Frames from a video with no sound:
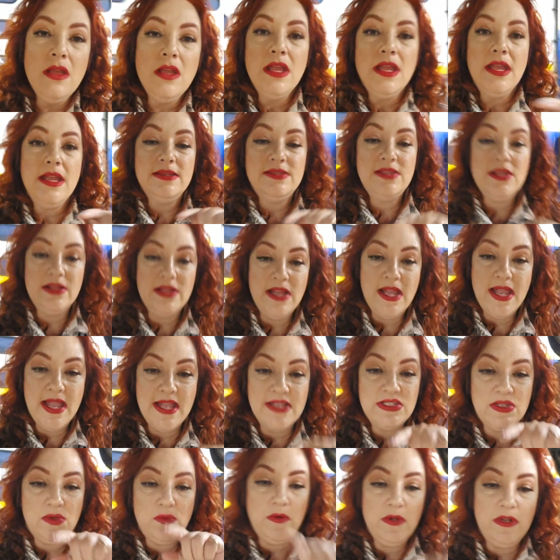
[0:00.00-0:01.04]
is I'll
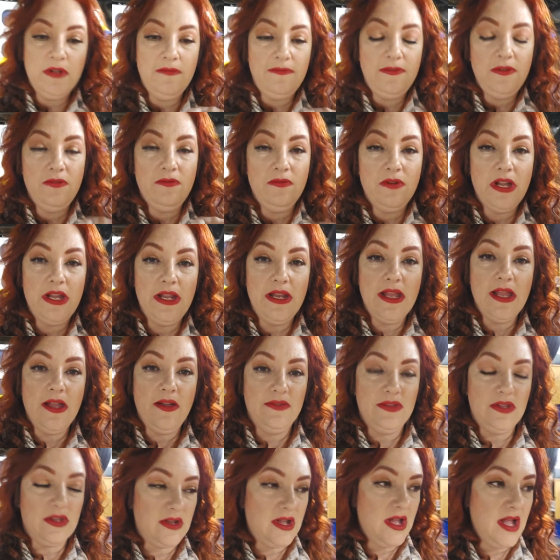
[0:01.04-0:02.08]
ask one of you right now
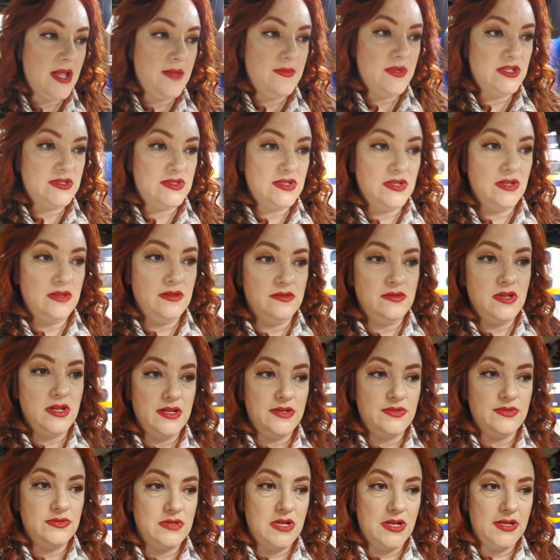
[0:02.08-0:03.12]
in the comment
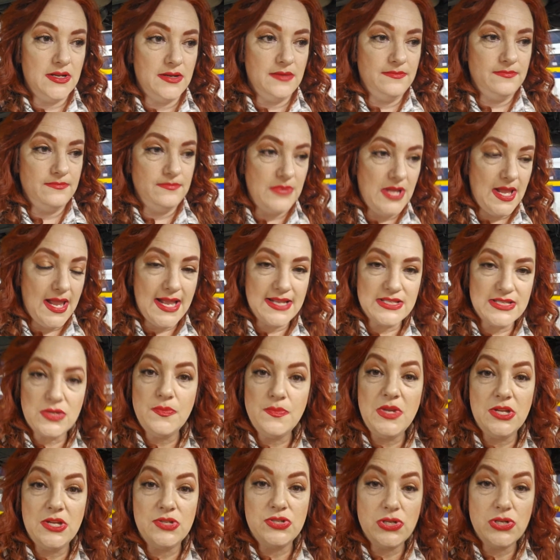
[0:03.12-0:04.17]
to ask
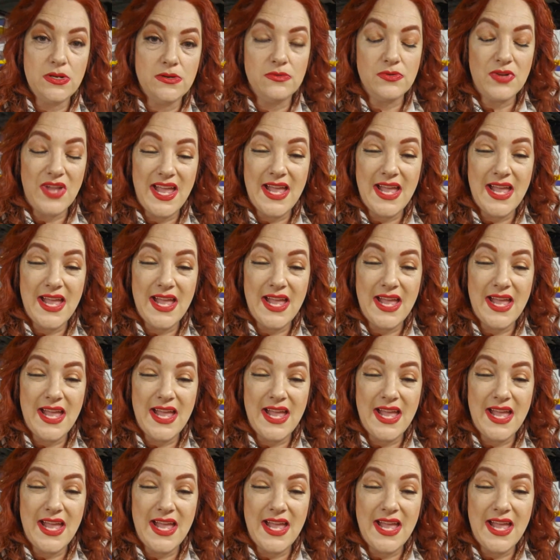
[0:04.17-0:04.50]
me a joke,